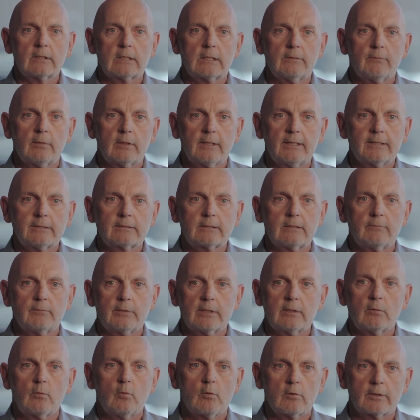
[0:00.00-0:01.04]
of complaints can
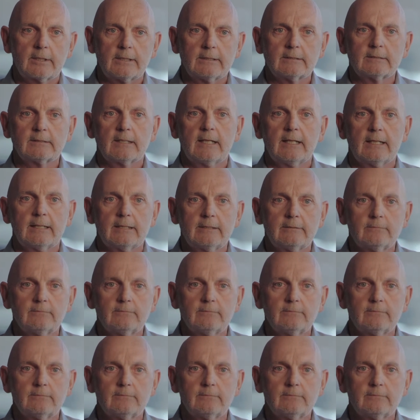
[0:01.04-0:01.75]
be a warning sign.